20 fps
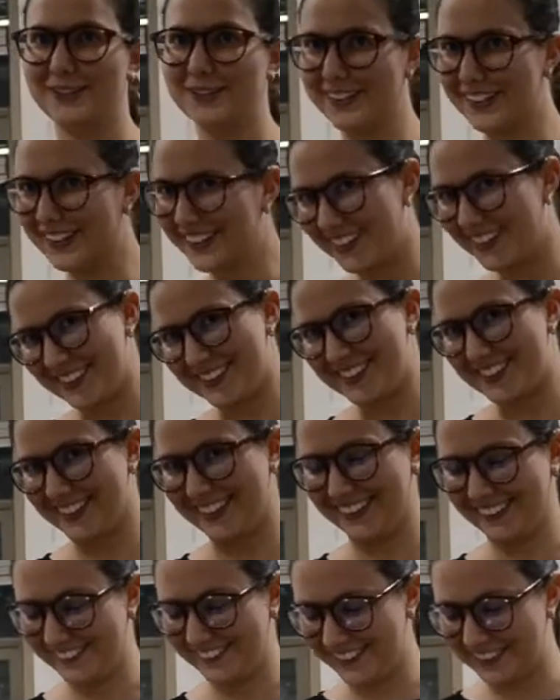do a
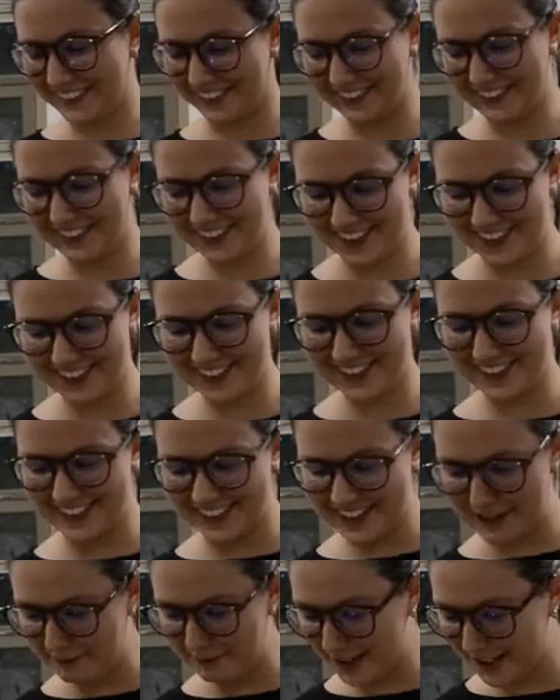close-up so you guys can
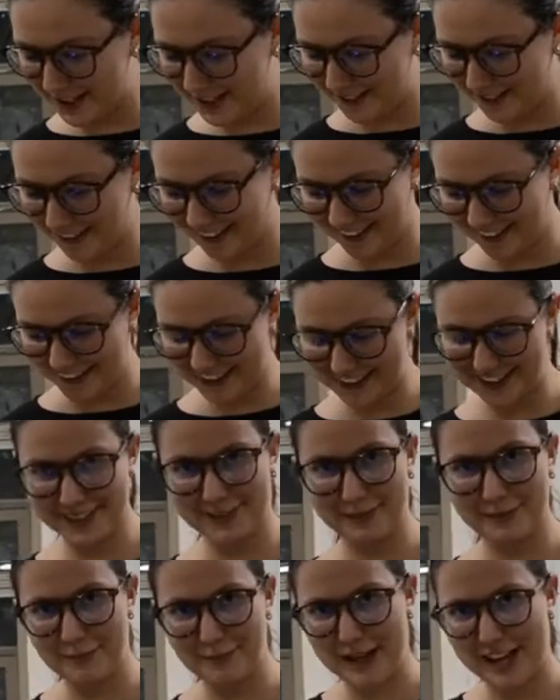see me do all
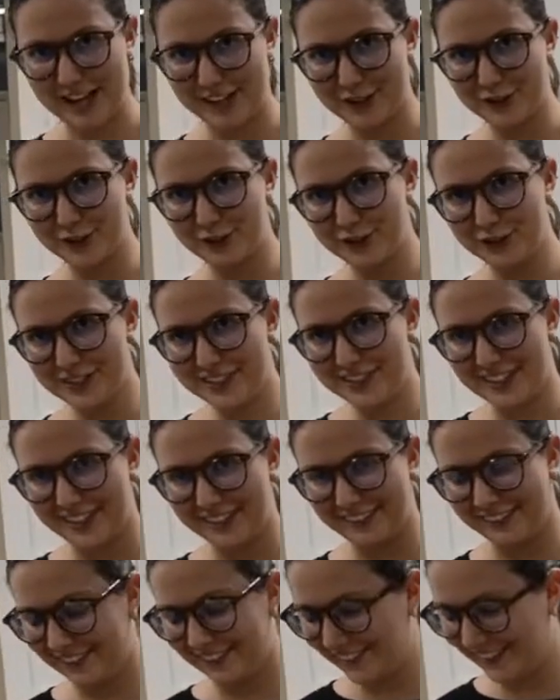this magical
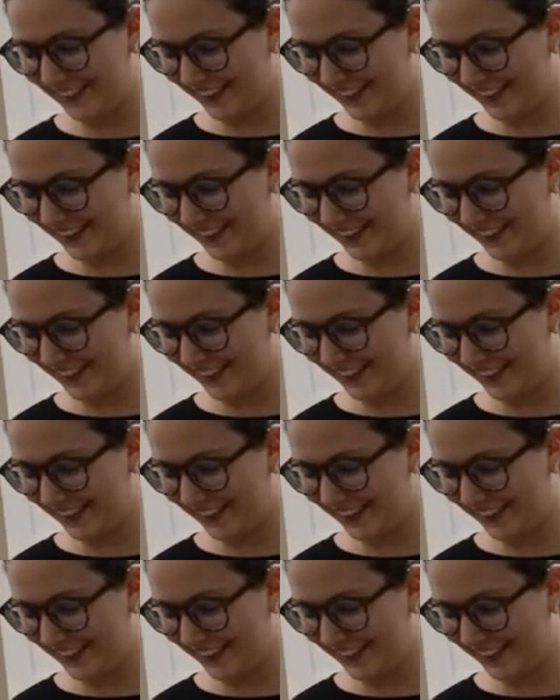stuff.